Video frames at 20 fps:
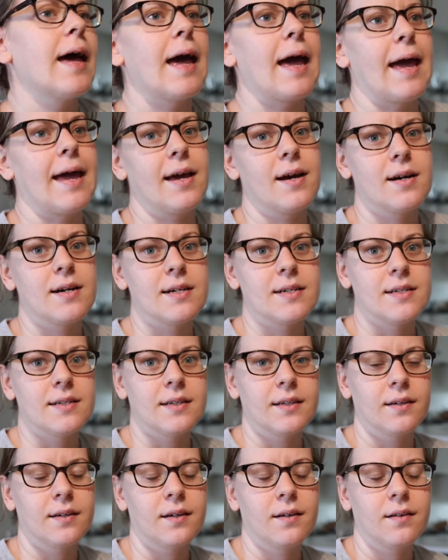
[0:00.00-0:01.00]
and
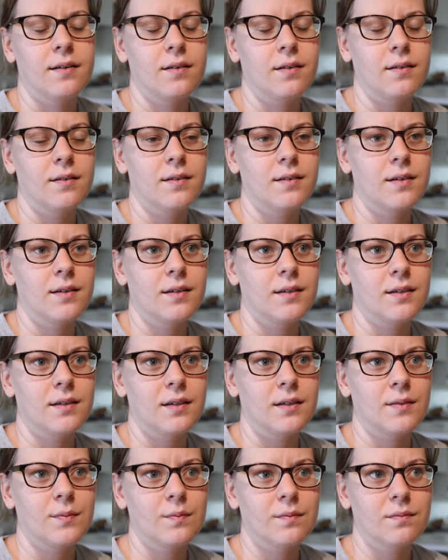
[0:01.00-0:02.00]

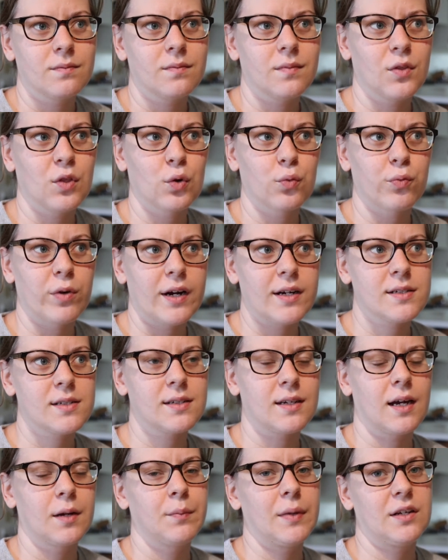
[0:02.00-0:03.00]
the rest
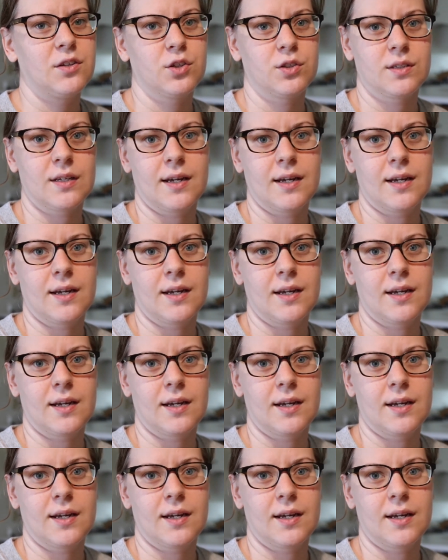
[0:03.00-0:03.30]
I may just